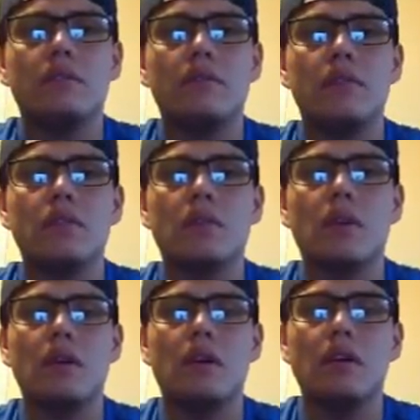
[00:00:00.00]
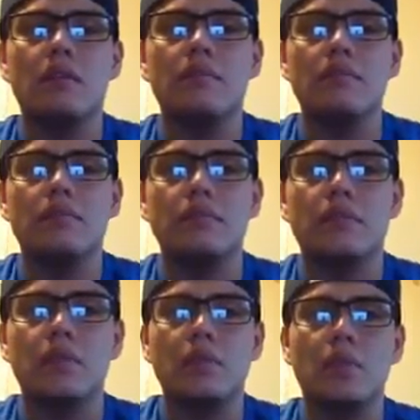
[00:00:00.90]
videos that
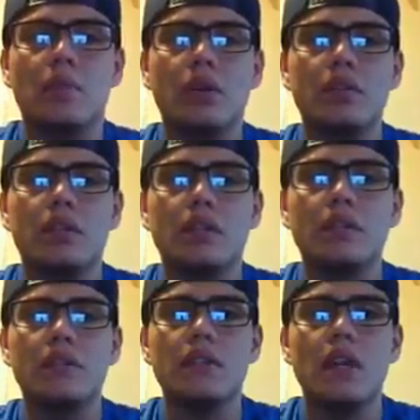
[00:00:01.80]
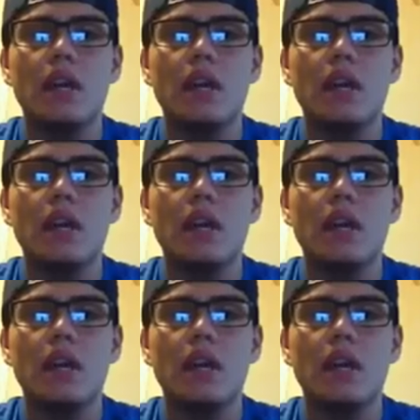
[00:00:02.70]
we were watching, is